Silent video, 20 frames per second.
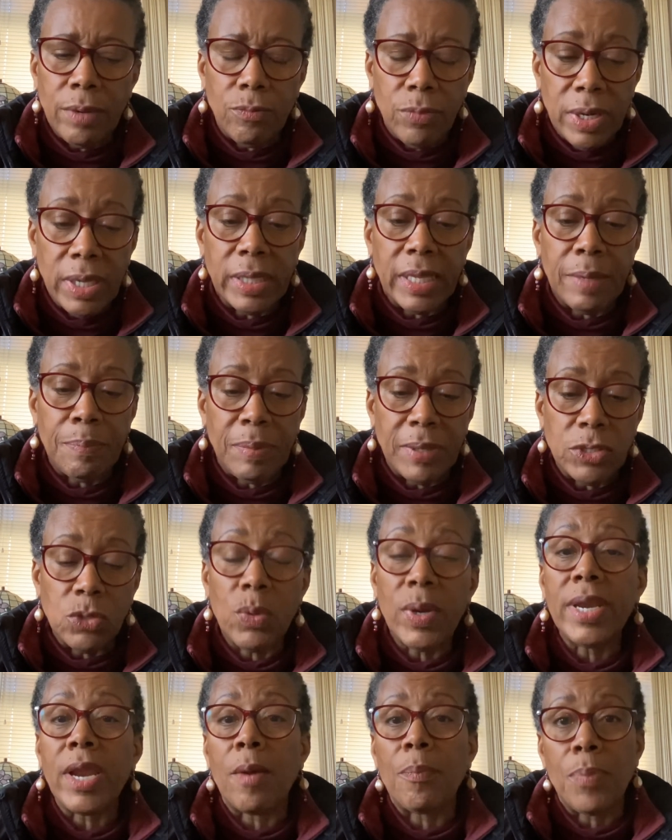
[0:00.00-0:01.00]
really,
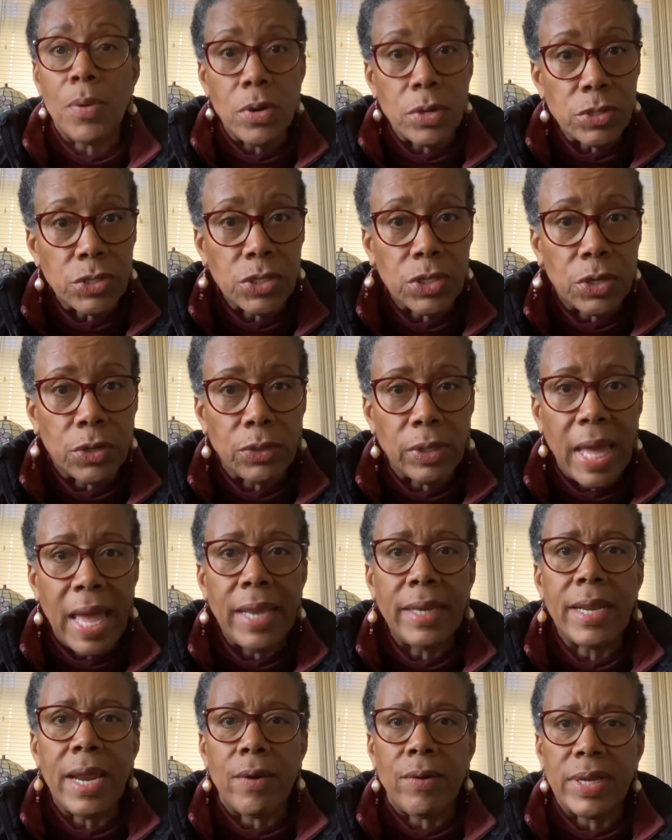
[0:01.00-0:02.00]
between our personal
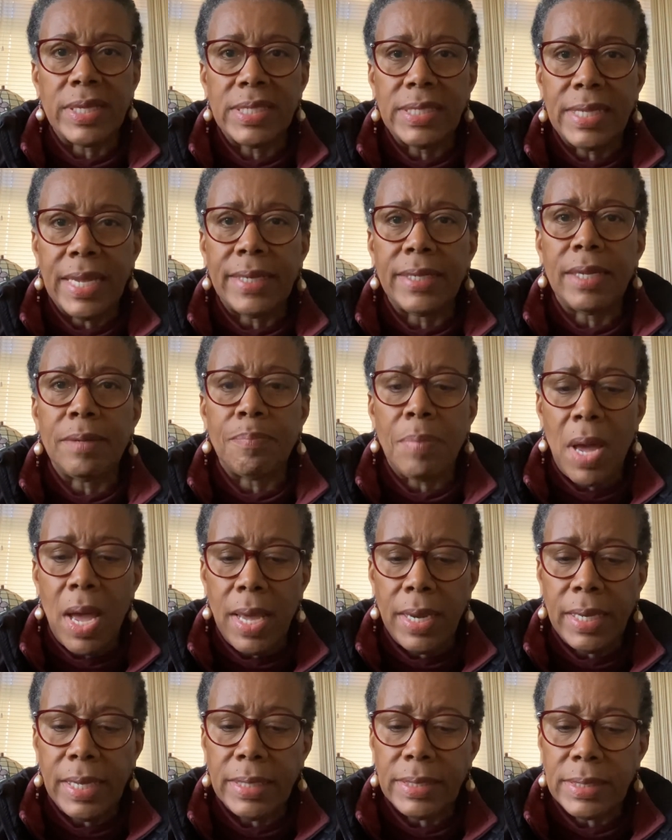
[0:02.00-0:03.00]
and our extended
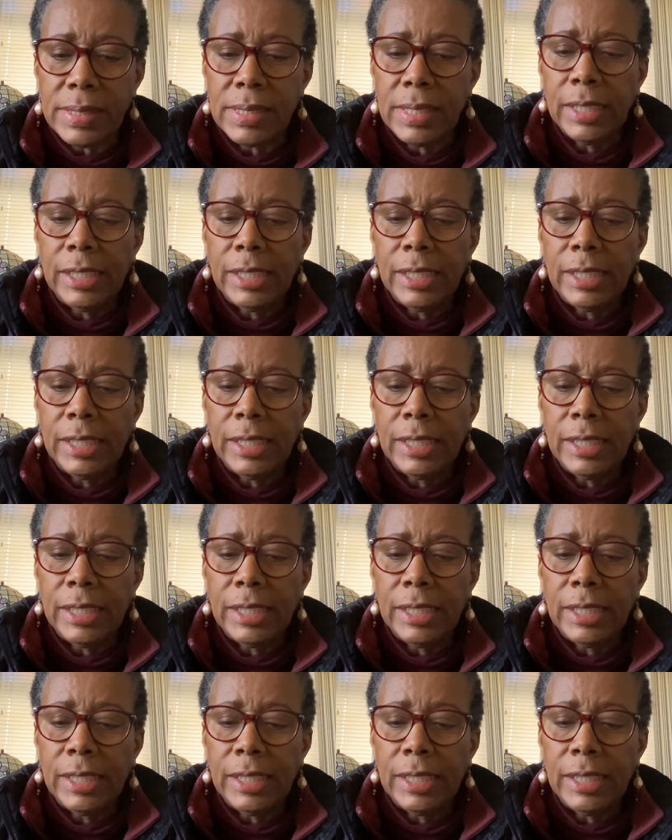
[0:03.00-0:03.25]
bodies.